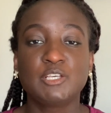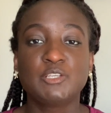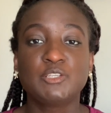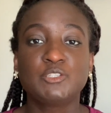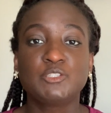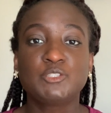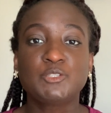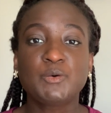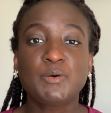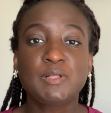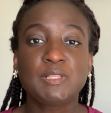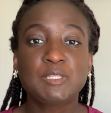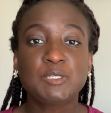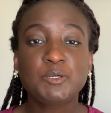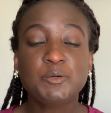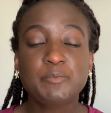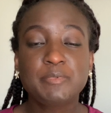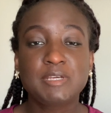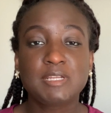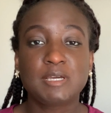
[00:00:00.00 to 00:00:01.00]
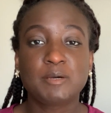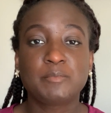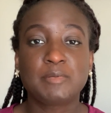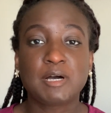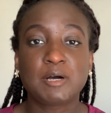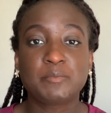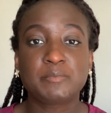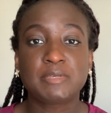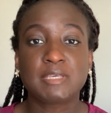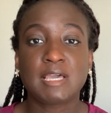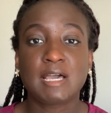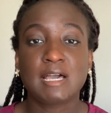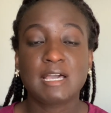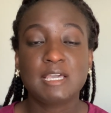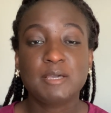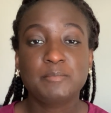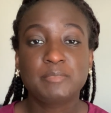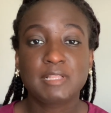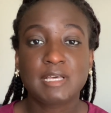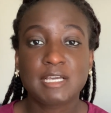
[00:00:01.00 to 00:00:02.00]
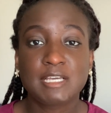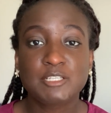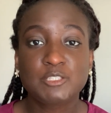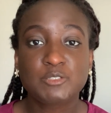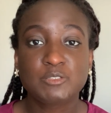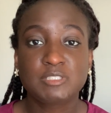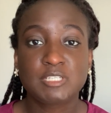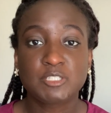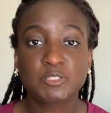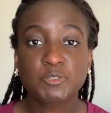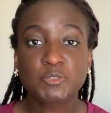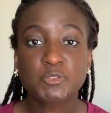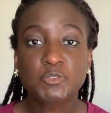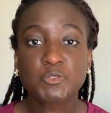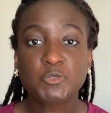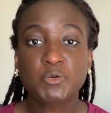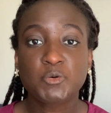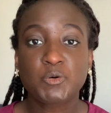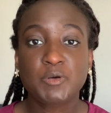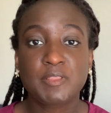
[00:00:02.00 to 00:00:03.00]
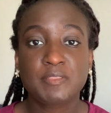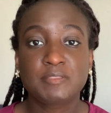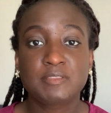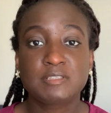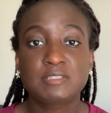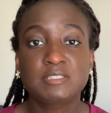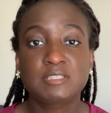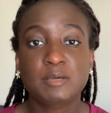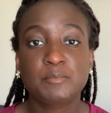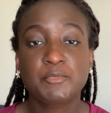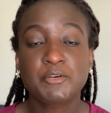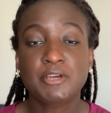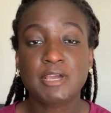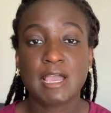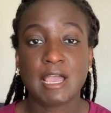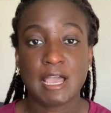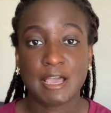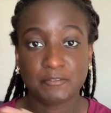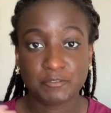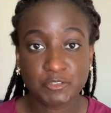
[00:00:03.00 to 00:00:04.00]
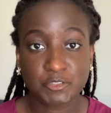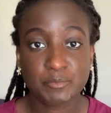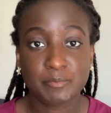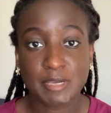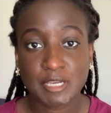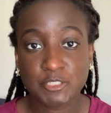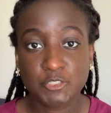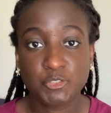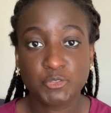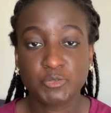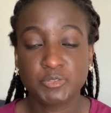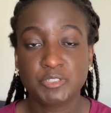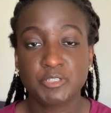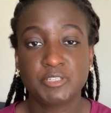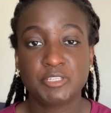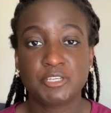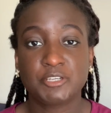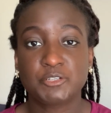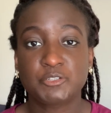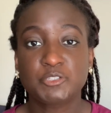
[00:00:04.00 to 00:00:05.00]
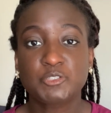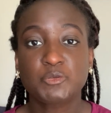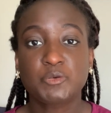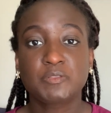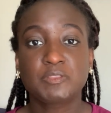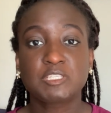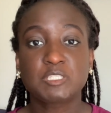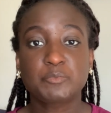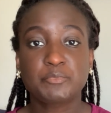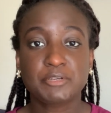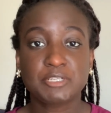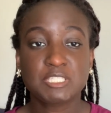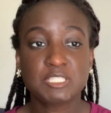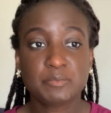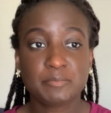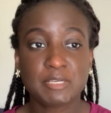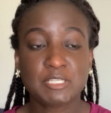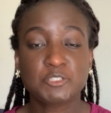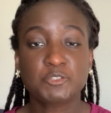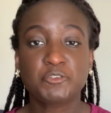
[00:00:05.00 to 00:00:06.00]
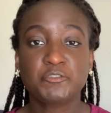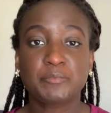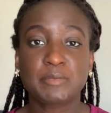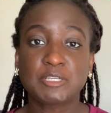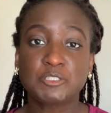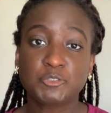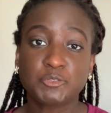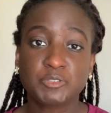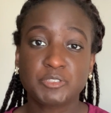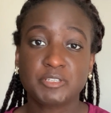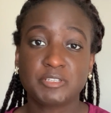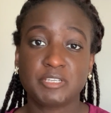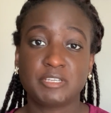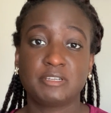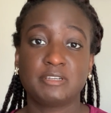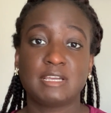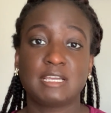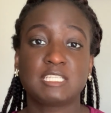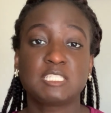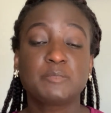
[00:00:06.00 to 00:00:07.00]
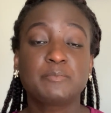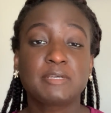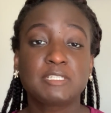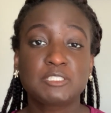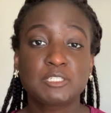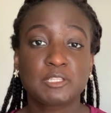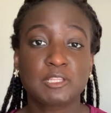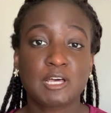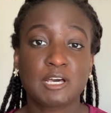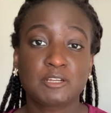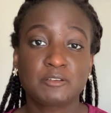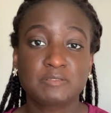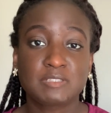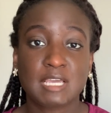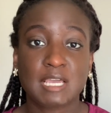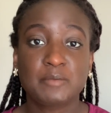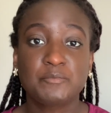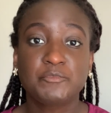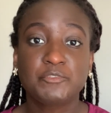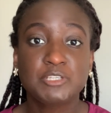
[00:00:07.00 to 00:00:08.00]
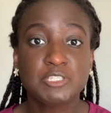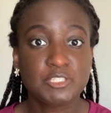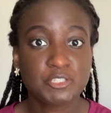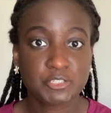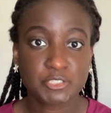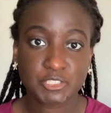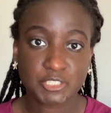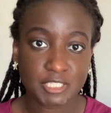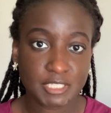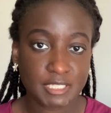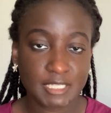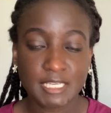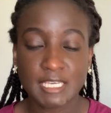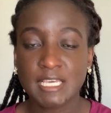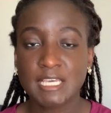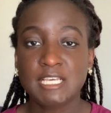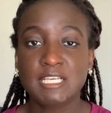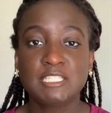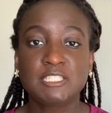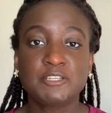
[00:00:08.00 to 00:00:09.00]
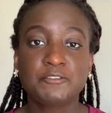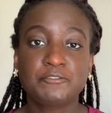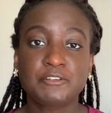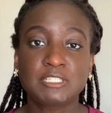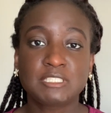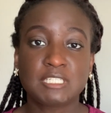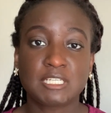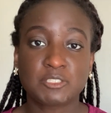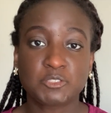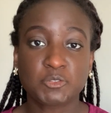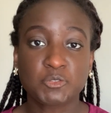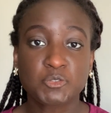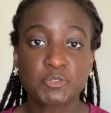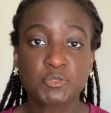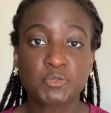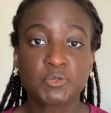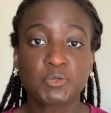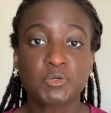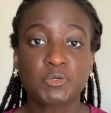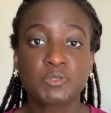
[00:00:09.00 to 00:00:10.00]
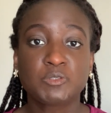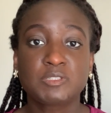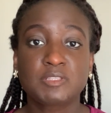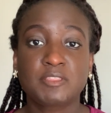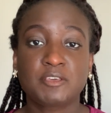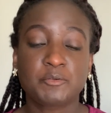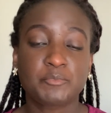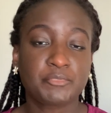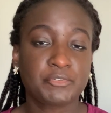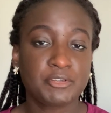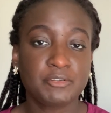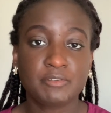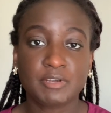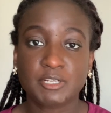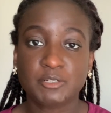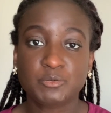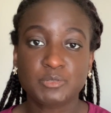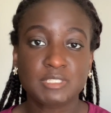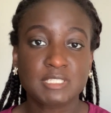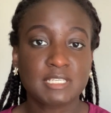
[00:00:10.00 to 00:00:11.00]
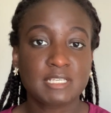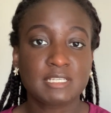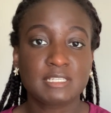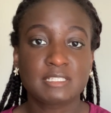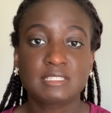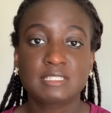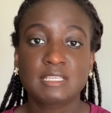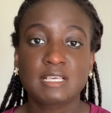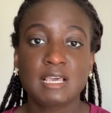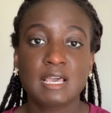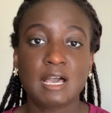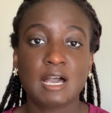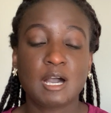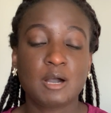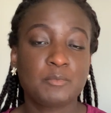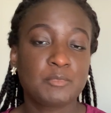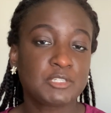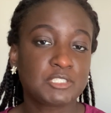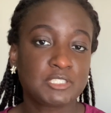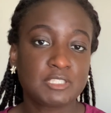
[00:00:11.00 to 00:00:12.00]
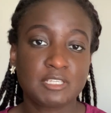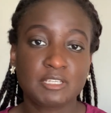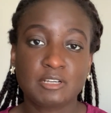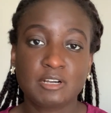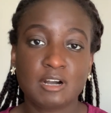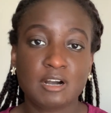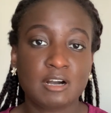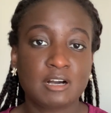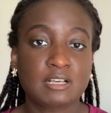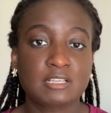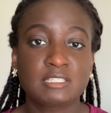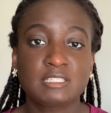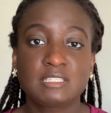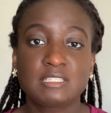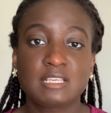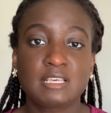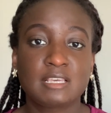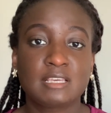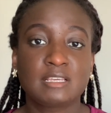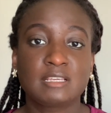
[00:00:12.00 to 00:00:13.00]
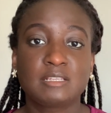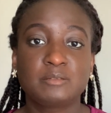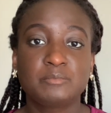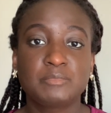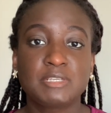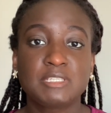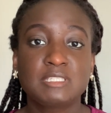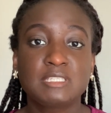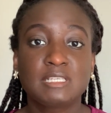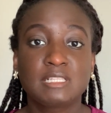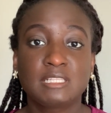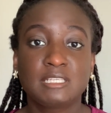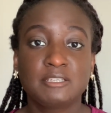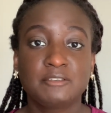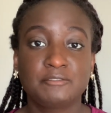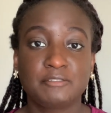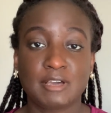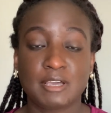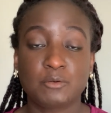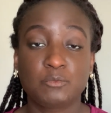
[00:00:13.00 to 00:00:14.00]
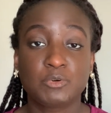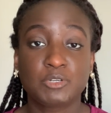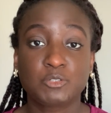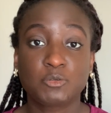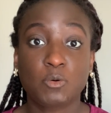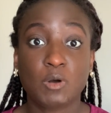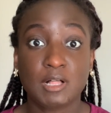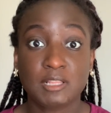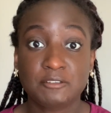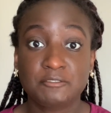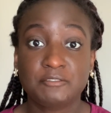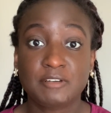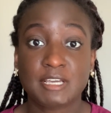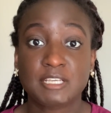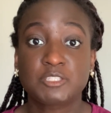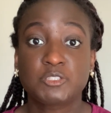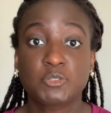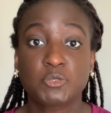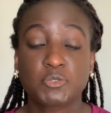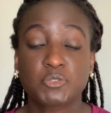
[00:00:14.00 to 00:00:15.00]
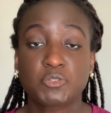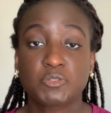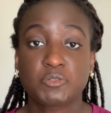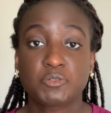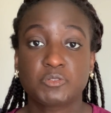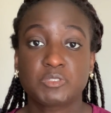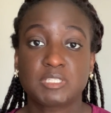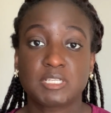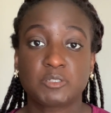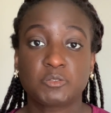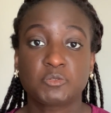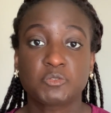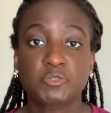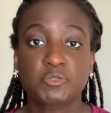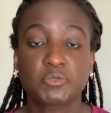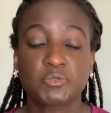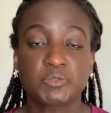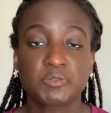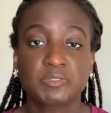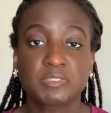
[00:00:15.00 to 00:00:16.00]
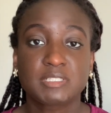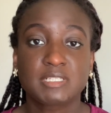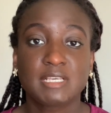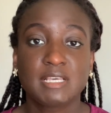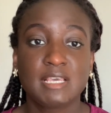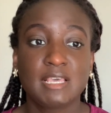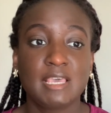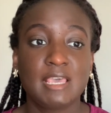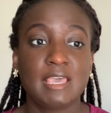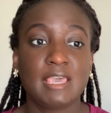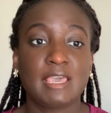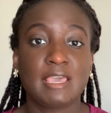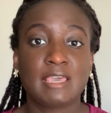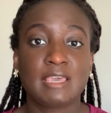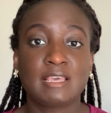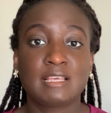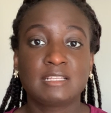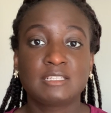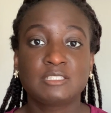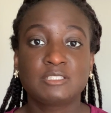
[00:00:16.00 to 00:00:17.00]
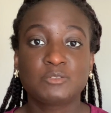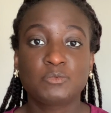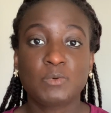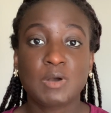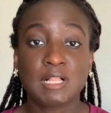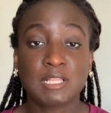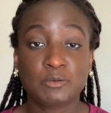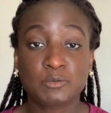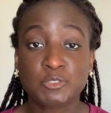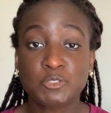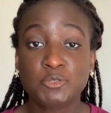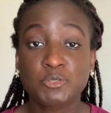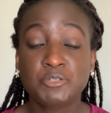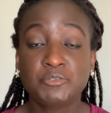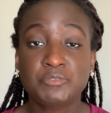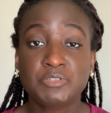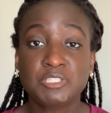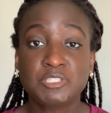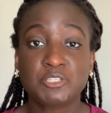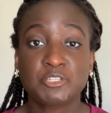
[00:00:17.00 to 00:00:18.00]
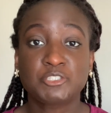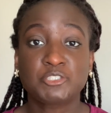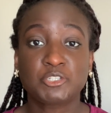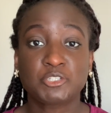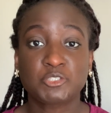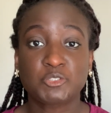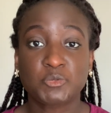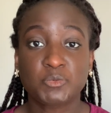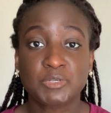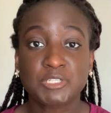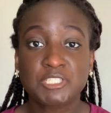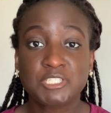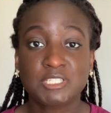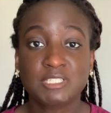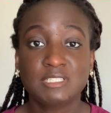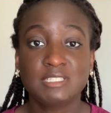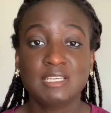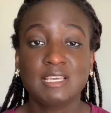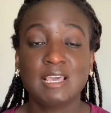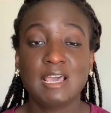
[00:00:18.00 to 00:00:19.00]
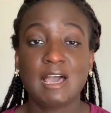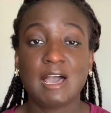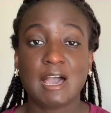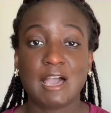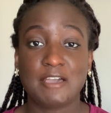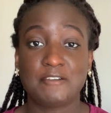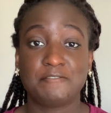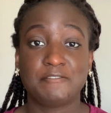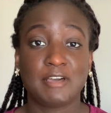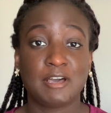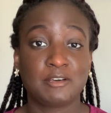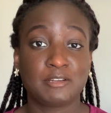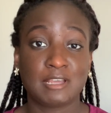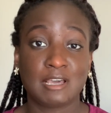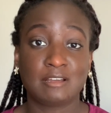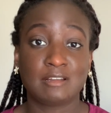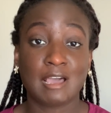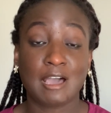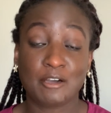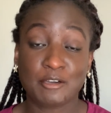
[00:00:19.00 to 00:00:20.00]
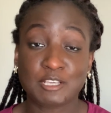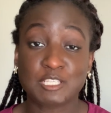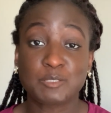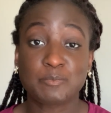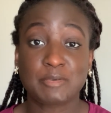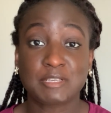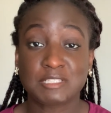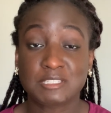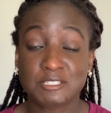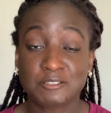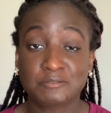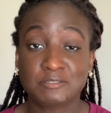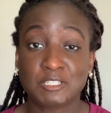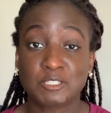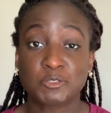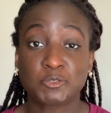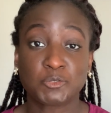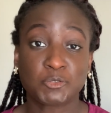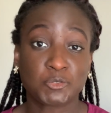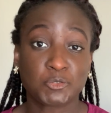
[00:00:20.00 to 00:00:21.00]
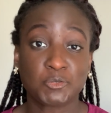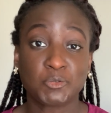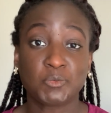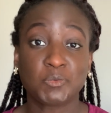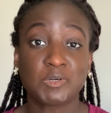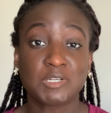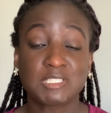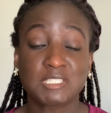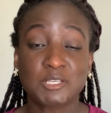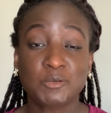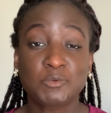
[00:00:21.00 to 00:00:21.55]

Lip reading: So a little bit about me. I applied to dental school in the summer after my junior year. So in the spring semester of my junior year, I spent a lot of time researching different dental schools, their prerequisites, how much they cost, and basically if I would qualify to go to those dental schools. And while I was doing research on tuition, I found out how expensive dental school was.